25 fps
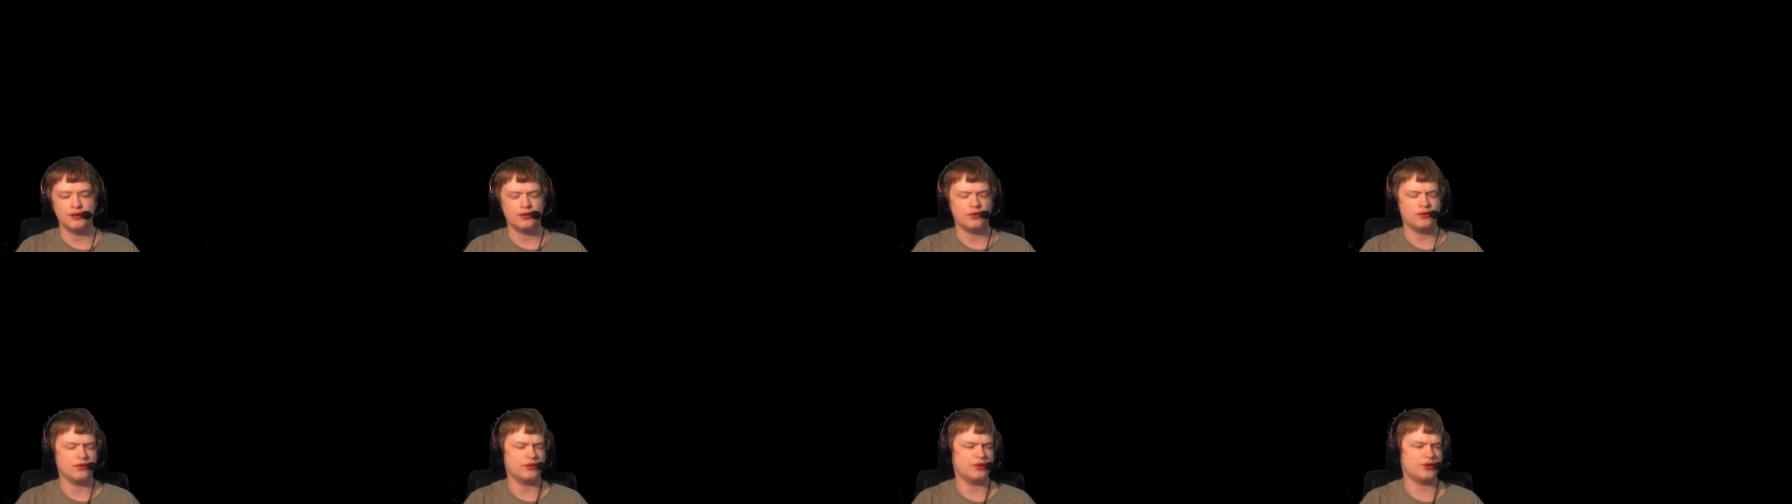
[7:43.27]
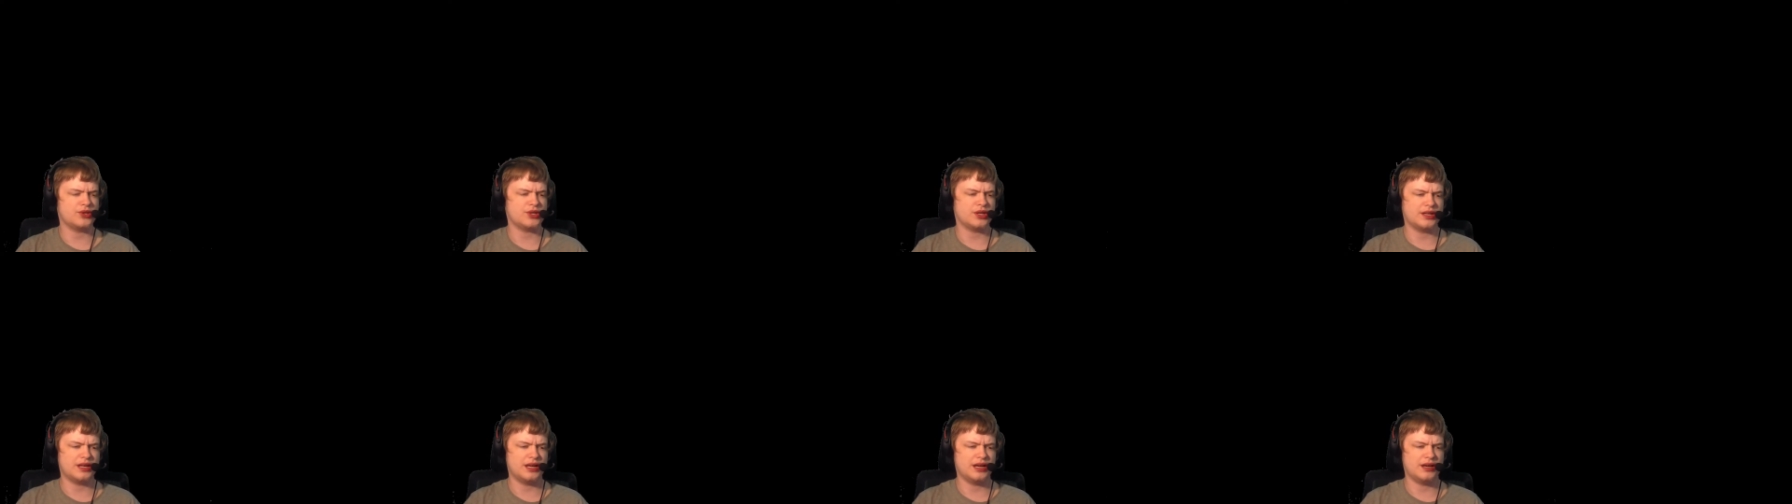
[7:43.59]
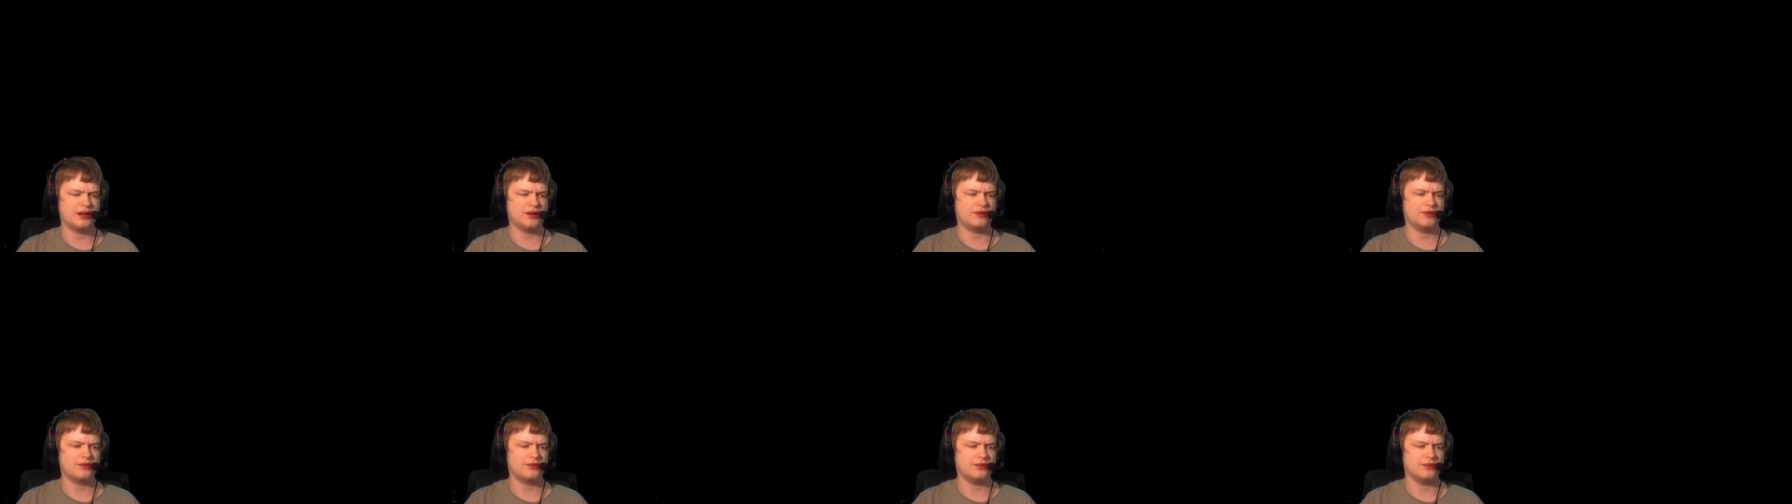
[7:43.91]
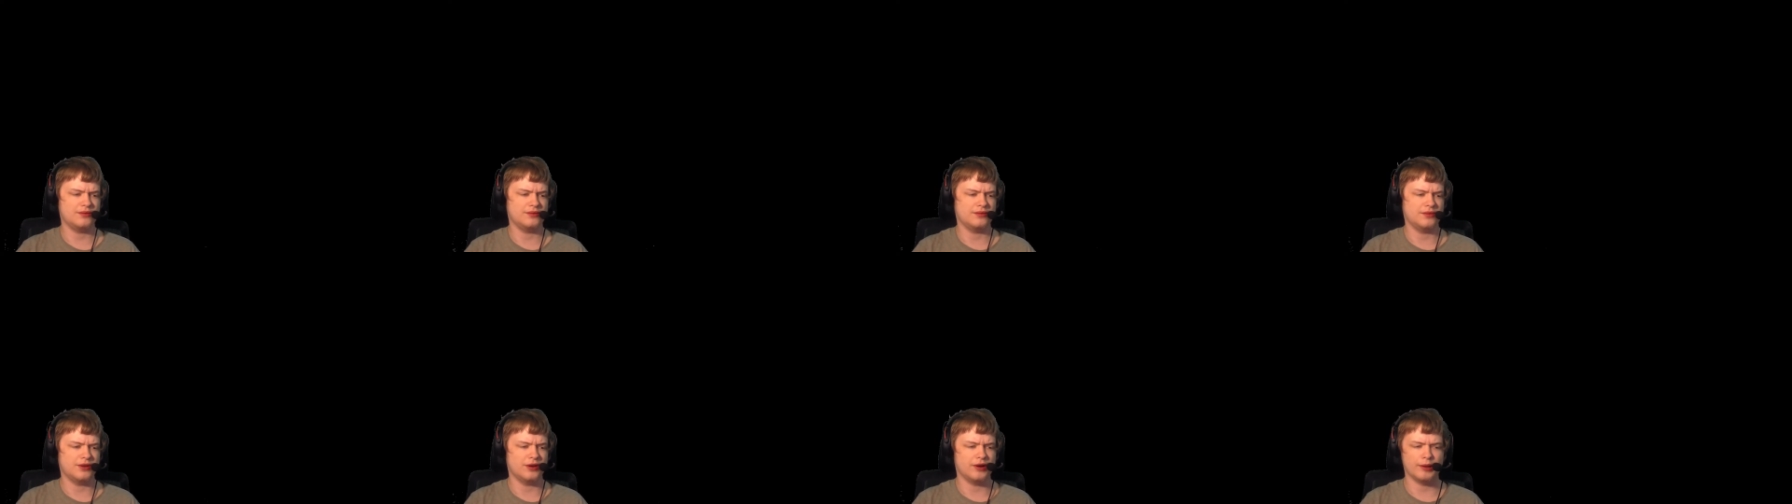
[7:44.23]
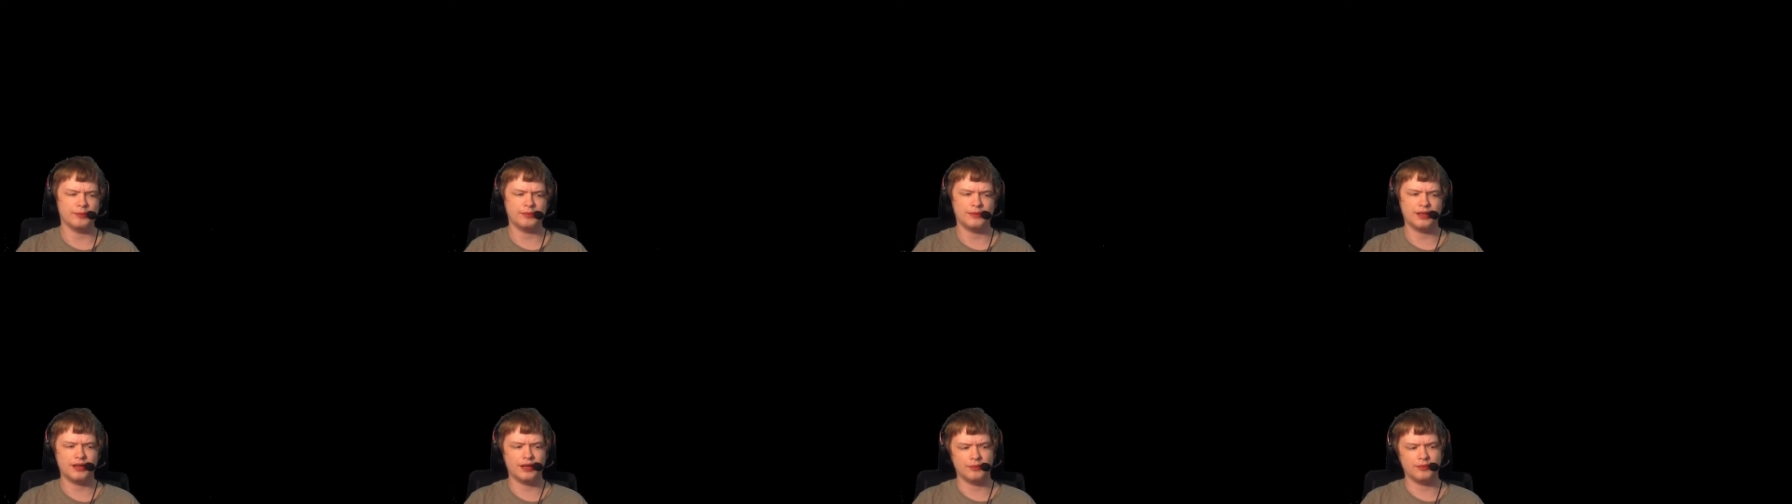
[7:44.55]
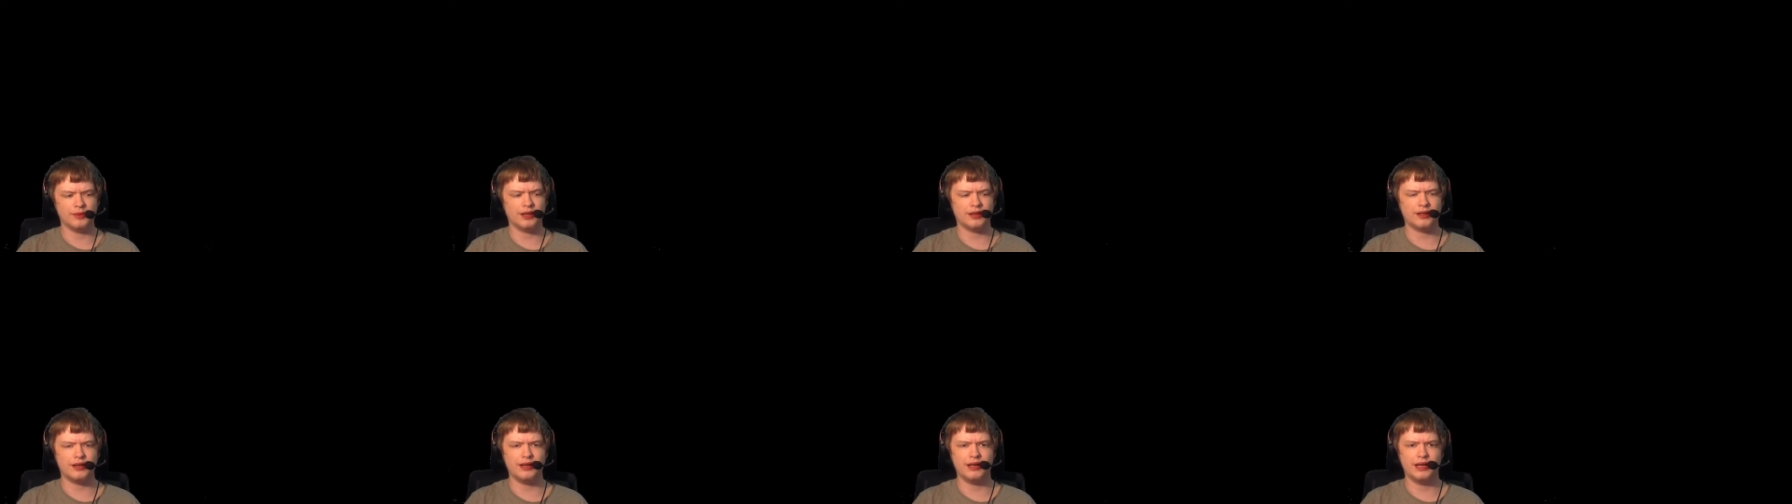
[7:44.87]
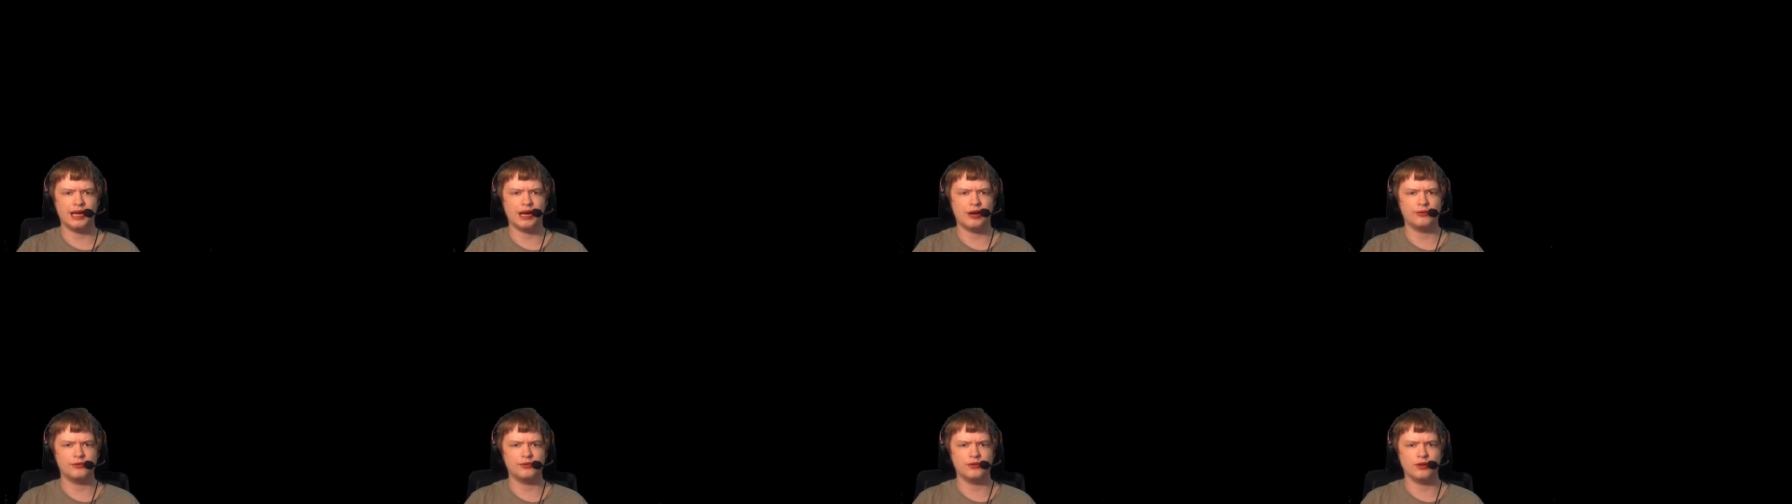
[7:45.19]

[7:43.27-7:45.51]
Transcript: Unless I count, no, I'm not. I'm not gonna count